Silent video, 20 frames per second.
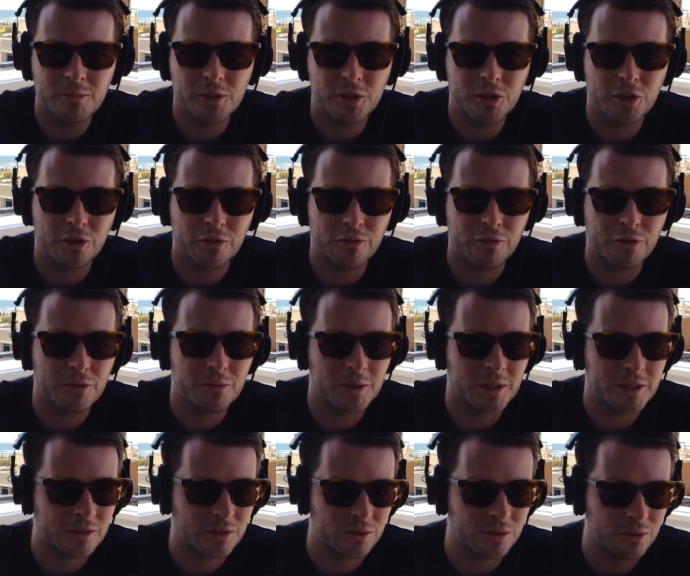You could offer them
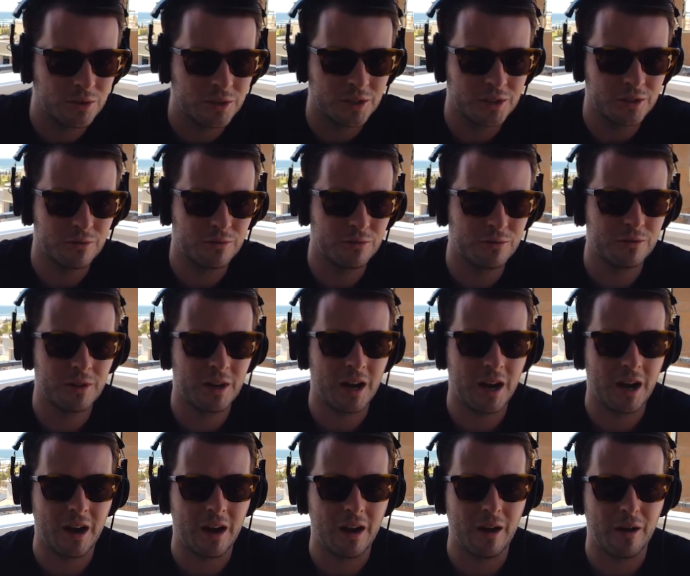exclusive
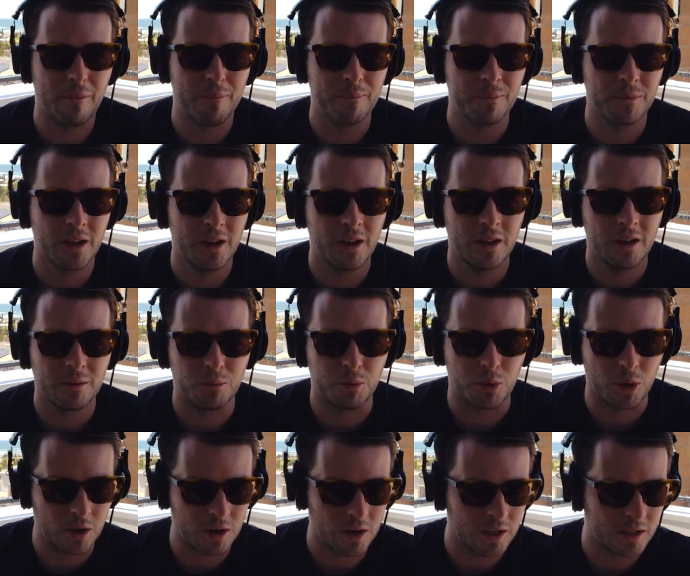um,
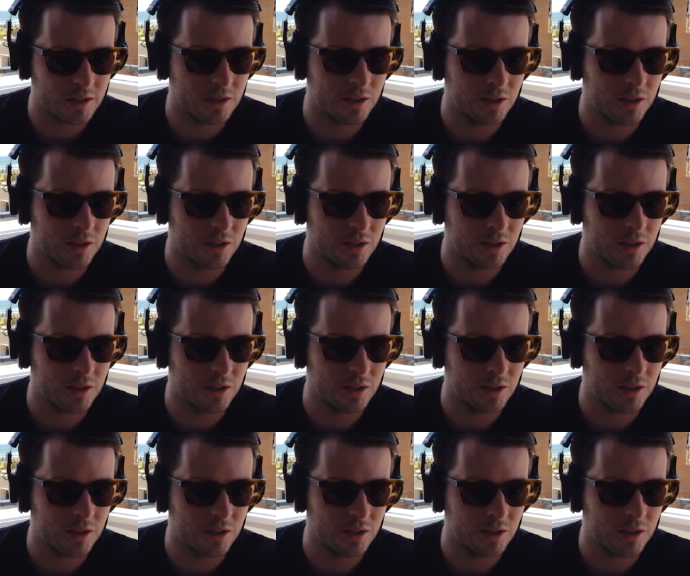products.